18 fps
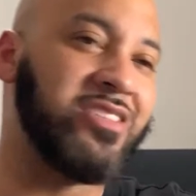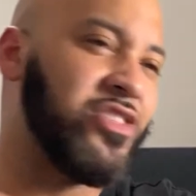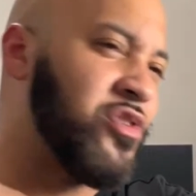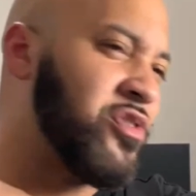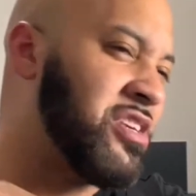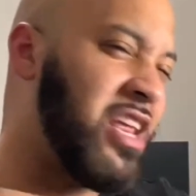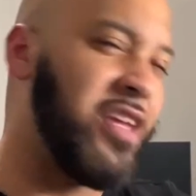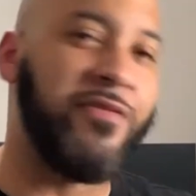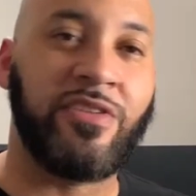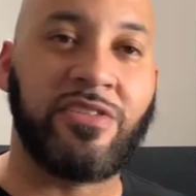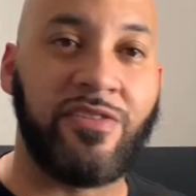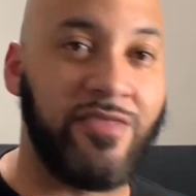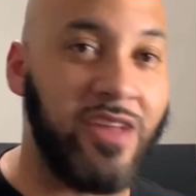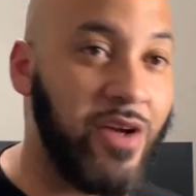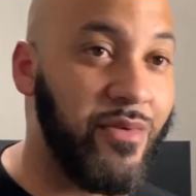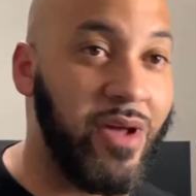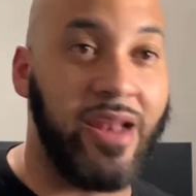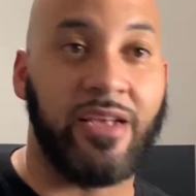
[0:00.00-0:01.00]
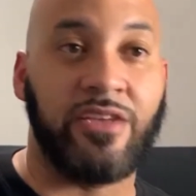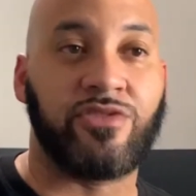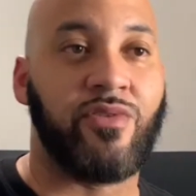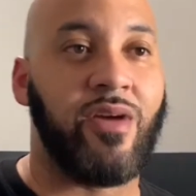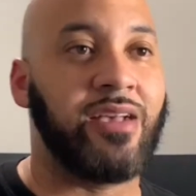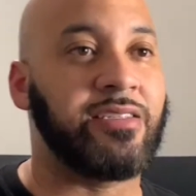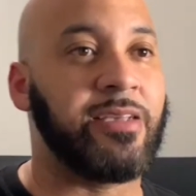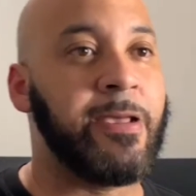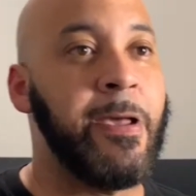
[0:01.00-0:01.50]
Their defensive net rating is
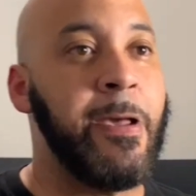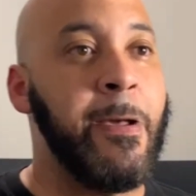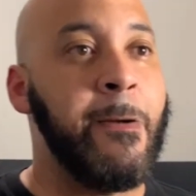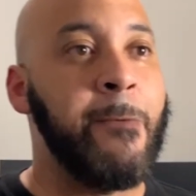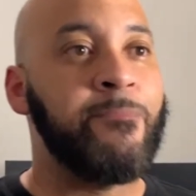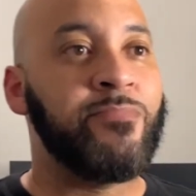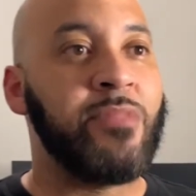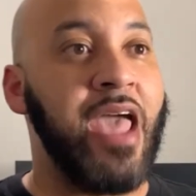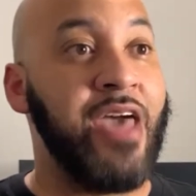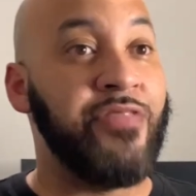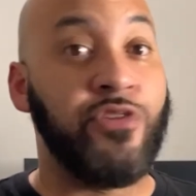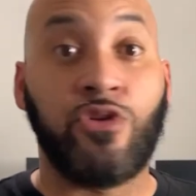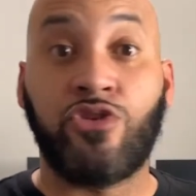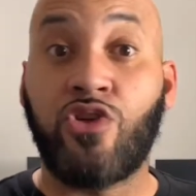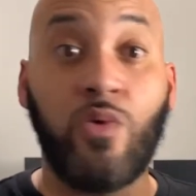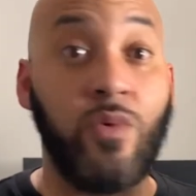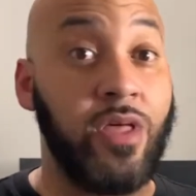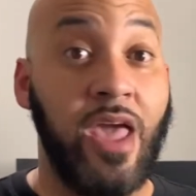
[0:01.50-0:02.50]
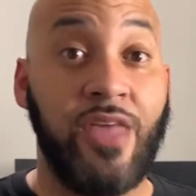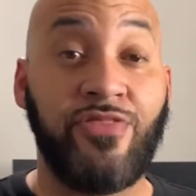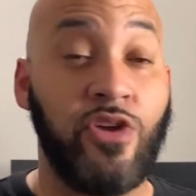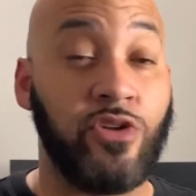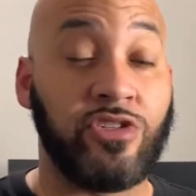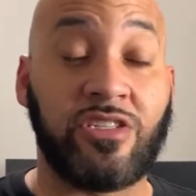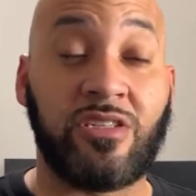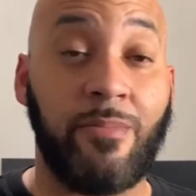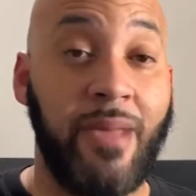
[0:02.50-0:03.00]
crazy, and they're
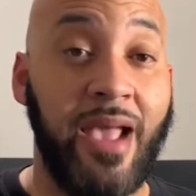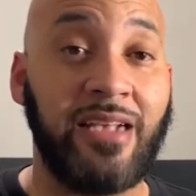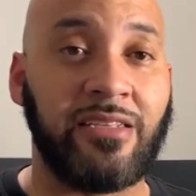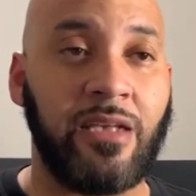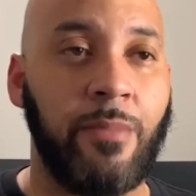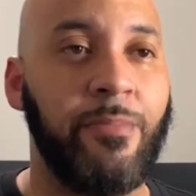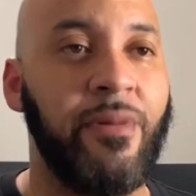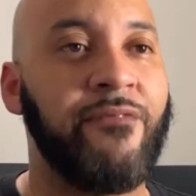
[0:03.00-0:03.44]
just amazing.